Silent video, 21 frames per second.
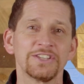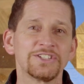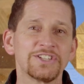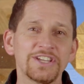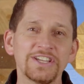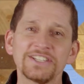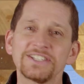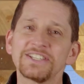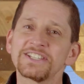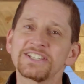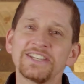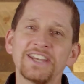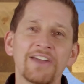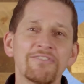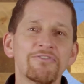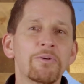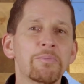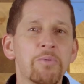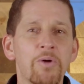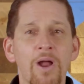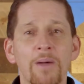Jesus
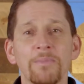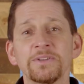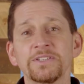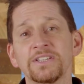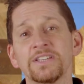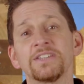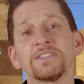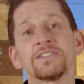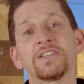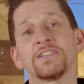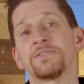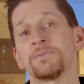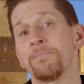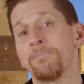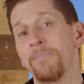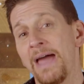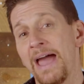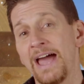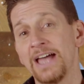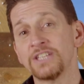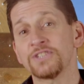never promises us
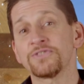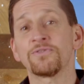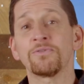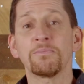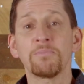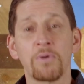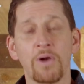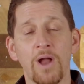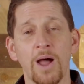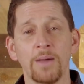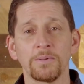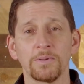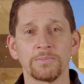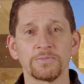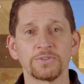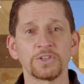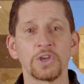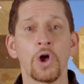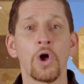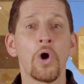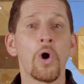past from
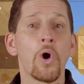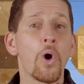problems,